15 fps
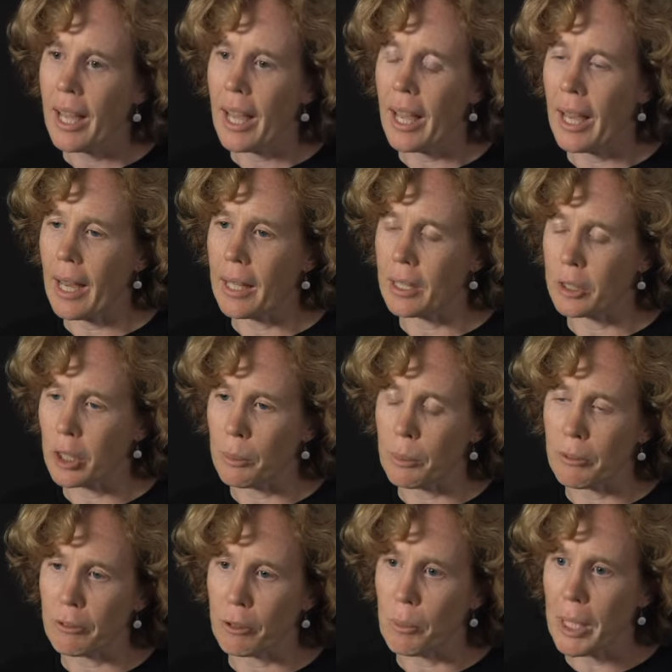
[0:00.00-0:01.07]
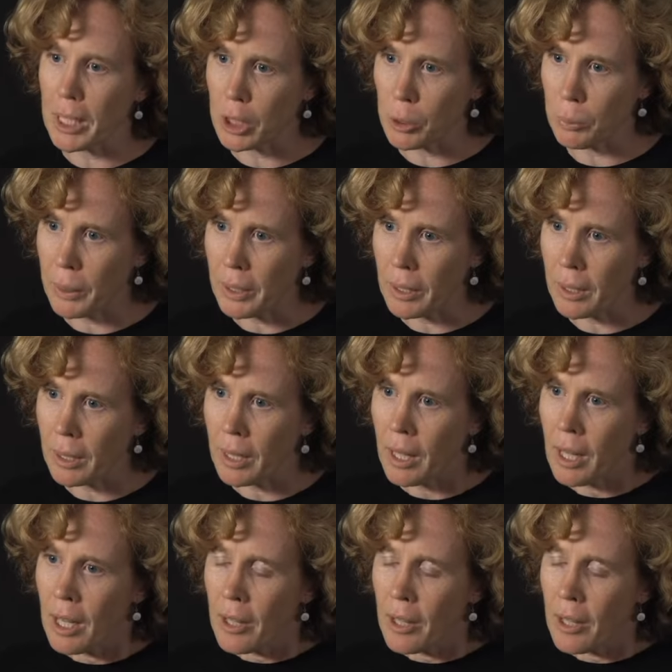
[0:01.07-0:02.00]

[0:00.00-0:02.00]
and a gentleman from HP.